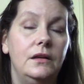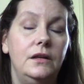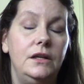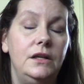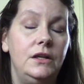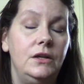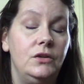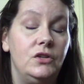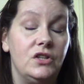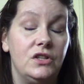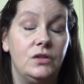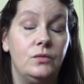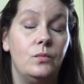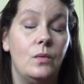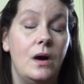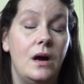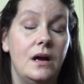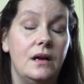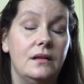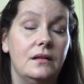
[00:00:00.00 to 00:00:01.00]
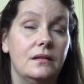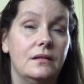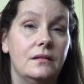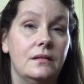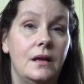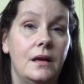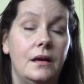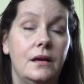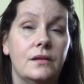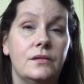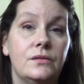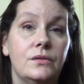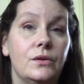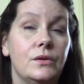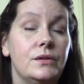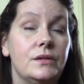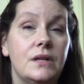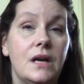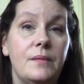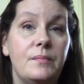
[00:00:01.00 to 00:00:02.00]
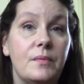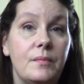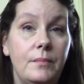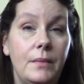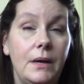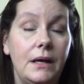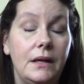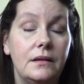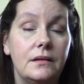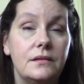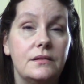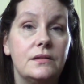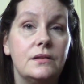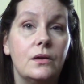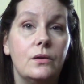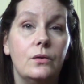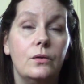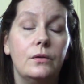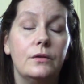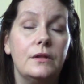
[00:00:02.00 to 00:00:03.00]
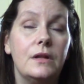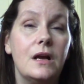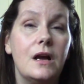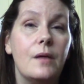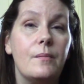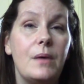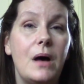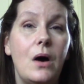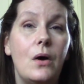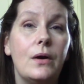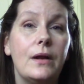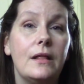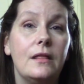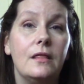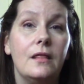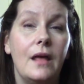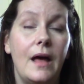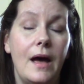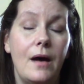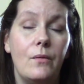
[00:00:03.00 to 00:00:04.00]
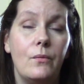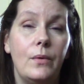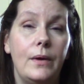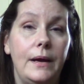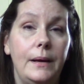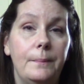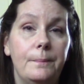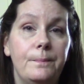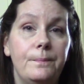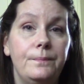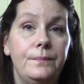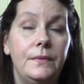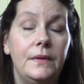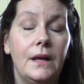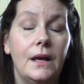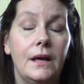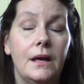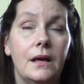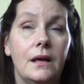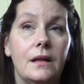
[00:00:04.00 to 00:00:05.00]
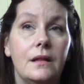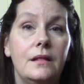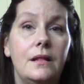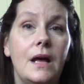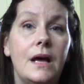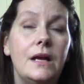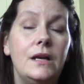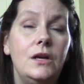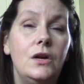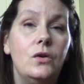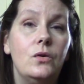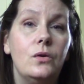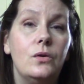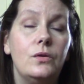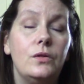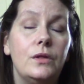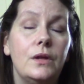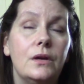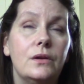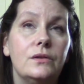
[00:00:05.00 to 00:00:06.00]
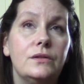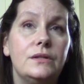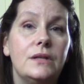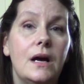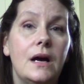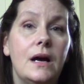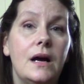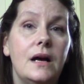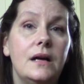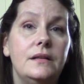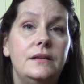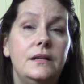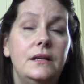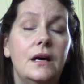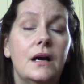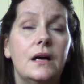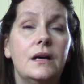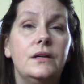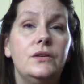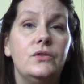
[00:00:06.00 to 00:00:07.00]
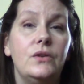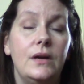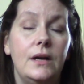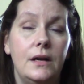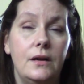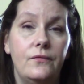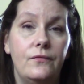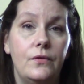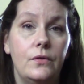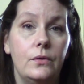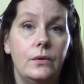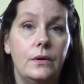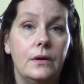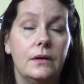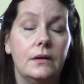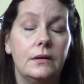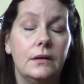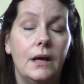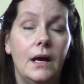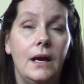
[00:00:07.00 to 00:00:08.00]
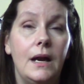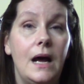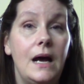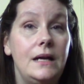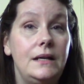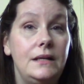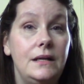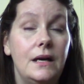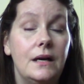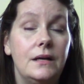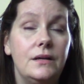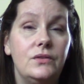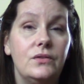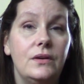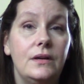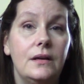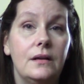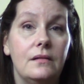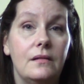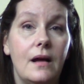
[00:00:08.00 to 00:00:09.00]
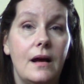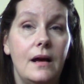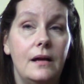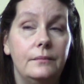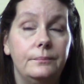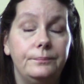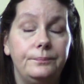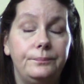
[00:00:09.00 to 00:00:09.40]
you just want like a certain type of meat. So think about it that way. Then there's dehydrated food, and I dehydrate a lot.